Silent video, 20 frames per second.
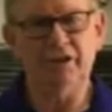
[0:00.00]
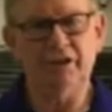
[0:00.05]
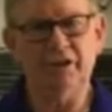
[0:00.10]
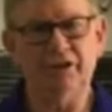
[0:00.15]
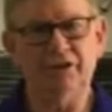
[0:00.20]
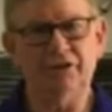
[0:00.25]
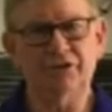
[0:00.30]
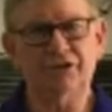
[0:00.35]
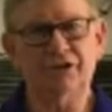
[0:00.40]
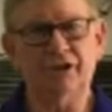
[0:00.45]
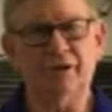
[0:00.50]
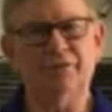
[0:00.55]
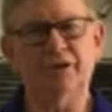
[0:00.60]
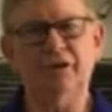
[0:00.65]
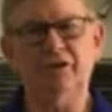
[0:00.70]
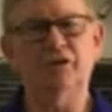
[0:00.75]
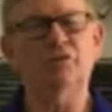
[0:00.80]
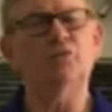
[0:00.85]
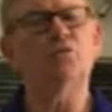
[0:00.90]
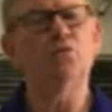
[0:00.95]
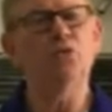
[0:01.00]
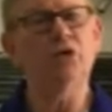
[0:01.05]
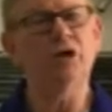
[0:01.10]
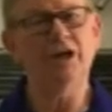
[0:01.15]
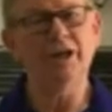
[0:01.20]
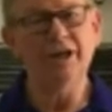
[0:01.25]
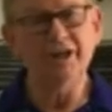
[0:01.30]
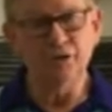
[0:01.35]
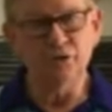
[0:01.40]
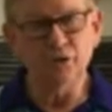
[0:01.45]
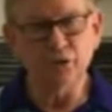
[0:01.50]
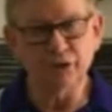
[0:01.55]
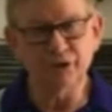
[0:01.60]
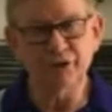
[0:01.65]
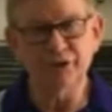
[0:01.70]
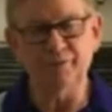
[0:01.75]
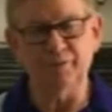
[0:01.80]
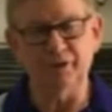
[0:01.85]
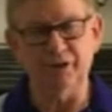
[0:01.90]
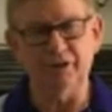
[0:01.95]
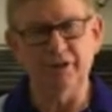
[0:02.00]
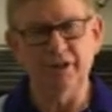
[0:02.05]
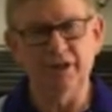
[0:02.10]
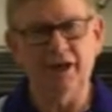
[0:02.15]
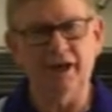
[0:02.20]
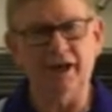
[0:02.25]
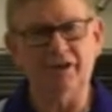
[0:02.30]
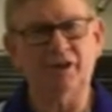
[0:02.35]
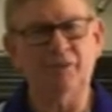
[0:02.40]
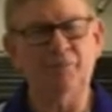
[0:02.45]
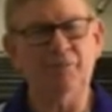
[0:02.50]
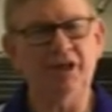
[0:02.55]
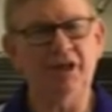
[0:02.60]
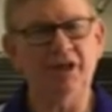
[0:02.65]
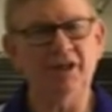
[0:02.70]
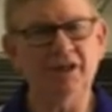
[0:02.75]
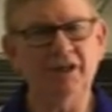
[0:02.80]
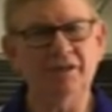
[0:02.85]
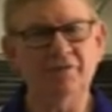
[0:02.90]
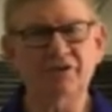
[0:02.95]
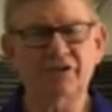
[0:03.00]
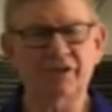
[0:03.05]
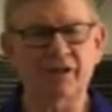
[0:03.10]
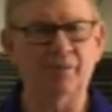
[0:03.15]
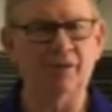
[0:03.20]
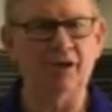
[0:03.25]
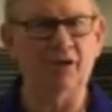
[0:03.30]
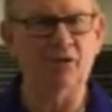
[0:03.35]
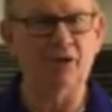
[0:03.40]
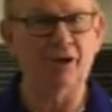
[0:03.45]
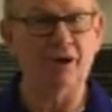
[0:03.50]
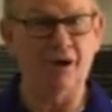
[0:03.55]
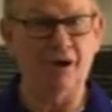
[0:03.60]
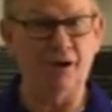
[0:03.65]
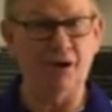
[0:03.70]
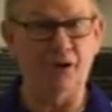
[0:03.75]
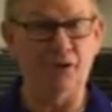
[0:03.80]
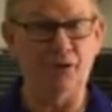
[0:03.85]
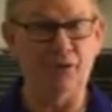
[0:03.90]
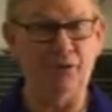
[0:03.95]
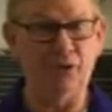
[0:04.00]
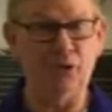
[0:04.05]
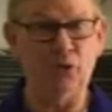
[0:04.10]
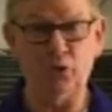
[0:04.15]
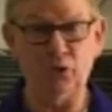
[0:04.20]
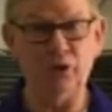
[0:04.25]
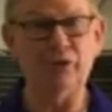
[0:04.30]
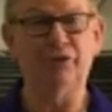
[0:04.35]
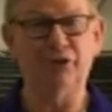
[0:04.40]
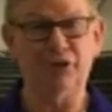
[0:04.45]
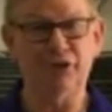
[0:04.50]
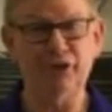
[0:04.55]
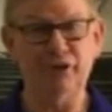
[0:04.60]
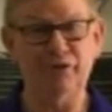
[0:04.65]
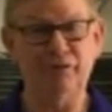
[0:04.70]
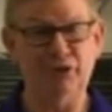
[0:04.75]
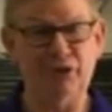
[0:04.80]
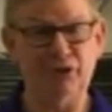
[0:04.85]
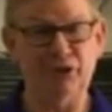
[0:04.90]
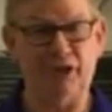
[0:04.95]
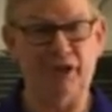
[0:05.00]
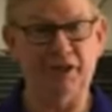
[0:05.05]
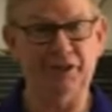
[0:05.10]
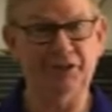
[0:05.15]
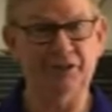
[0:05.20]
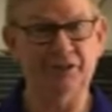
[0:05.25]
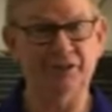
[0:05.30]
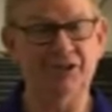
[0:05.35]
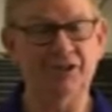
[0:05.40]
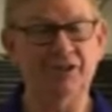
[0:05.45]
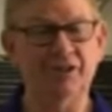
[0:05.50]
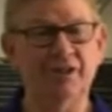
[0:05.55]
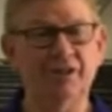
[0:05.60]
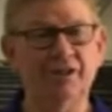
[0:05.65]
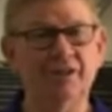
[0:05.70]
is something that really annoys me. At the beginning of summer, on all of the TV stations,